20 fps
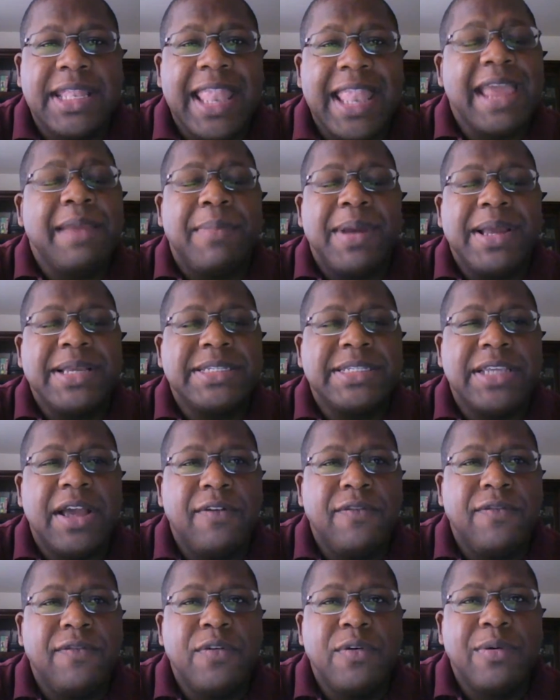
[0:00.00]
like
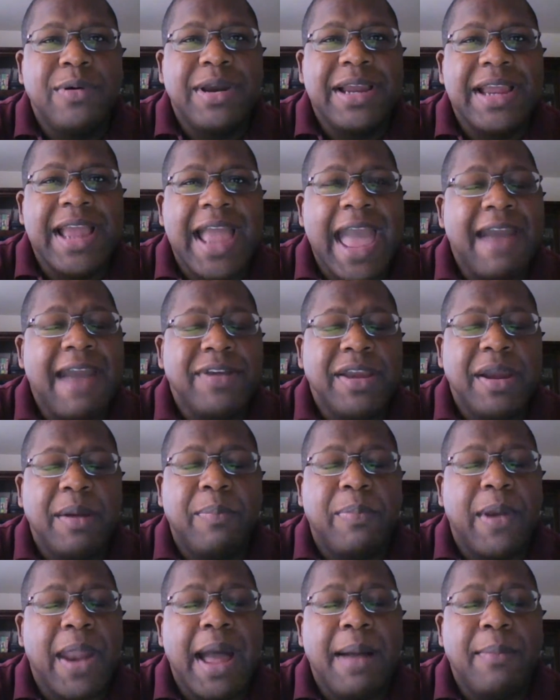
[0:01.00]
myself who are having a
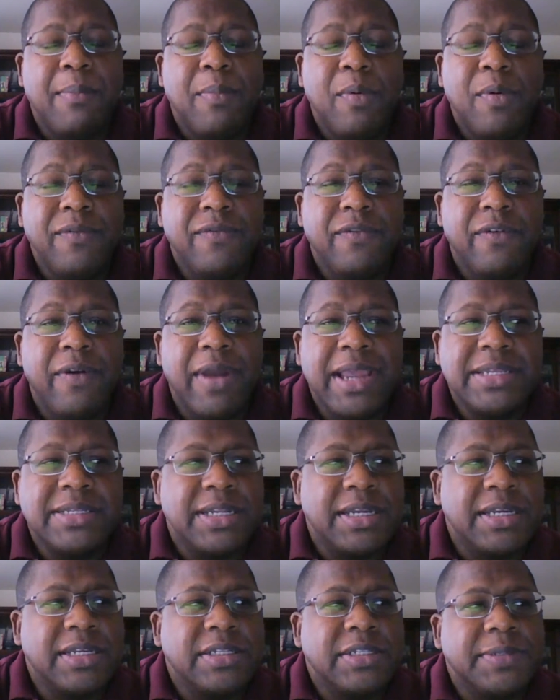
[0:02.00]
problem with
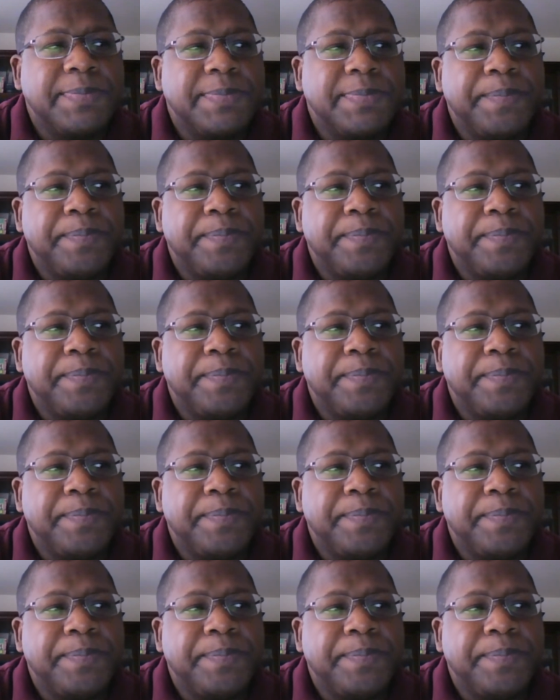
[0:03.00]
Craigslist.